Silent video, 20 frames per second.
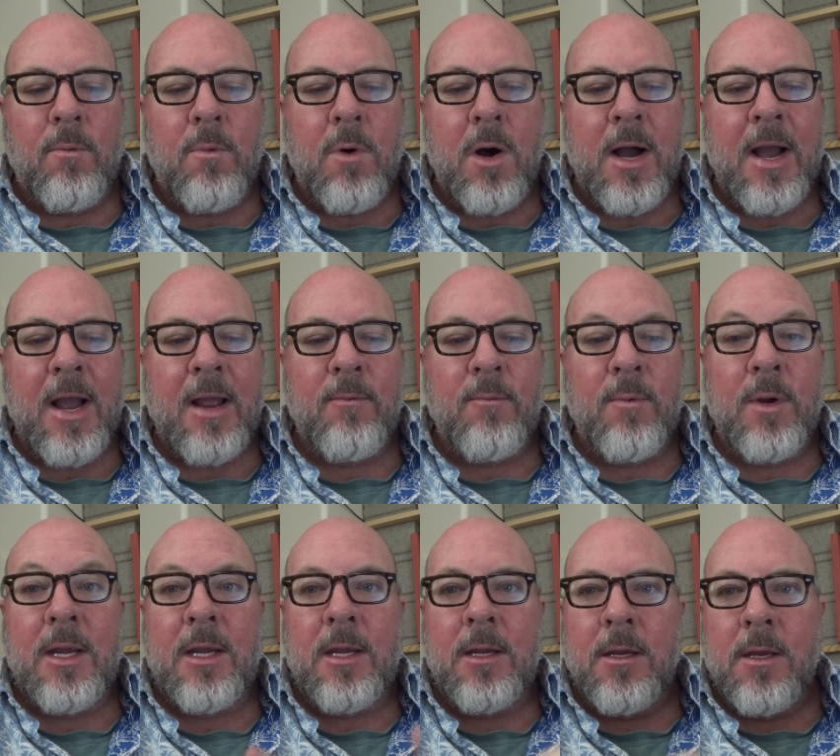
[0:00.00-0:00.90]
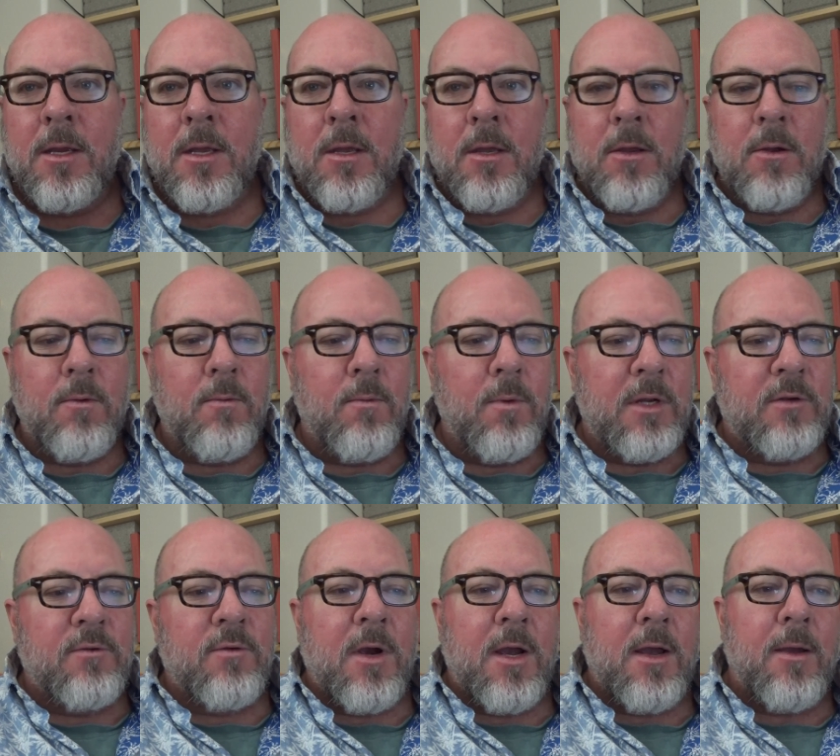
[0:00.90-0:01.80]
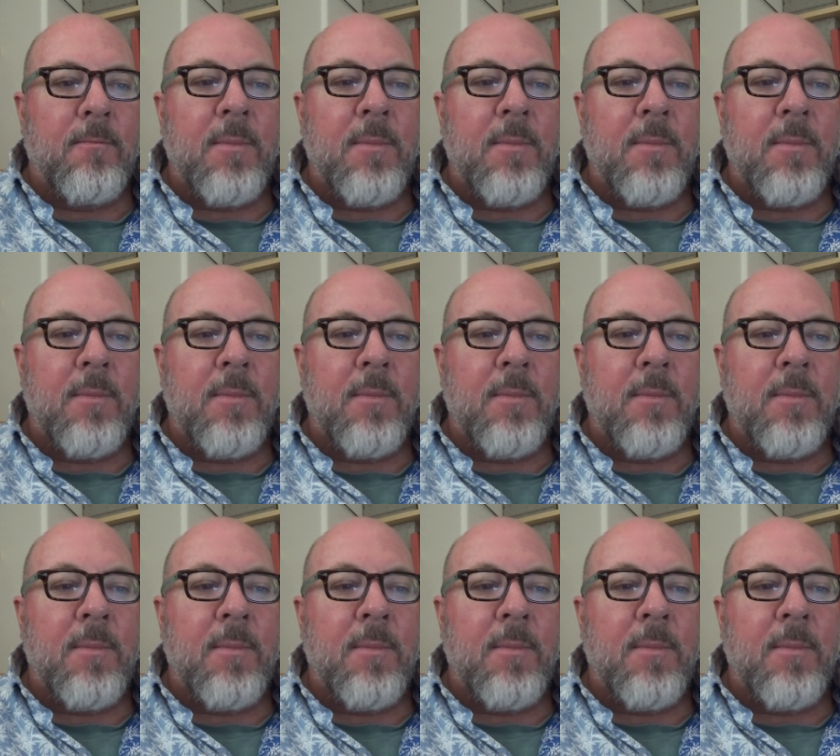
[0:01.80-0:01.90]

why we we try